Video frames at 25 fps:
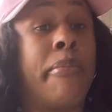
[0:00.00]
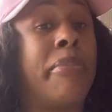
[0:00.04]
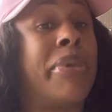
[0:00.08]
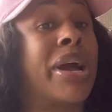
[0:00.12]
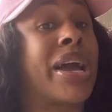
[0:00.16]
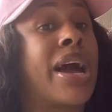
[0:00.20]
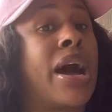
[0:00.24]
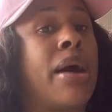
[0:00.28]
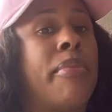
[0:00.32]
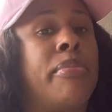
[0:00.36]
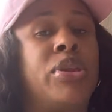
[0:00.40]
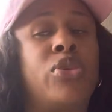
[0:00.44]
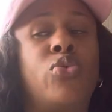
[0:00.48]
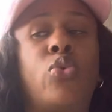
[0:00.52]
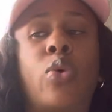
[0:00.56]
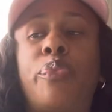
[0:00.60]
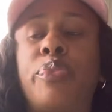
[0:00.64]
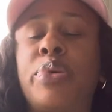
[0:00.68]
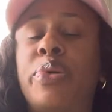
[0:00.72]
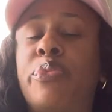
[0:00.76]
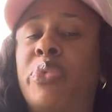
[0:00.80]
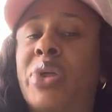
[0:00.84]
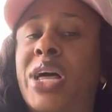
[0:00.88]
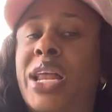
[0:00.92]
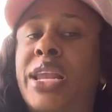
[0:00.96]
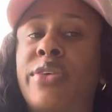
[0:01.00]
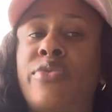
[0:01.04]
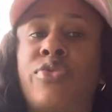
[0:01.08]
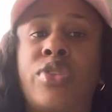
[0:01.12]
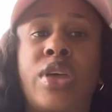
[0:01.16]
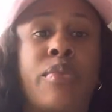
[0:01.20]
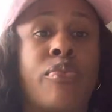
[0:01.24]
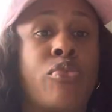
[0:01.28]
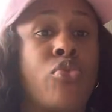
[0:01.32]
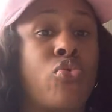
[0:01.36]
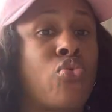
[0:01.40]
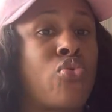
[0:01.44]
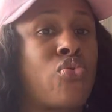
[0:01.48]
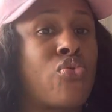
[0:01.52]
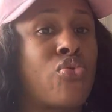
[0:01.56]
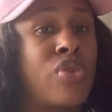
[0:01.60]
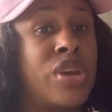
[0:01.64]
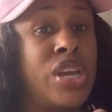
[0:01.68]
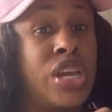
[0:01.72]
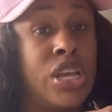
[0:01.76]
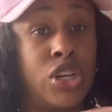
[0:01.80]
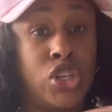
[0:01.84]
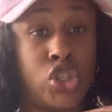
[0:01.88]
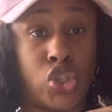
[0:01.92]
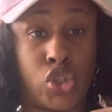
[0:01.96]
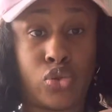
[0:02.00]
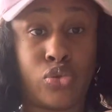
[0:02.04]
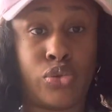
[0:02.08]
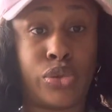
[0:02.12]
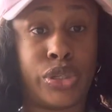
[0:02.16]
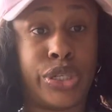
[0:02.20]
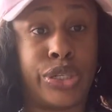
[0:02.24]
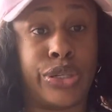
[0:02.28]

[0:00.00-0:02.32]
because I know people live them real truth.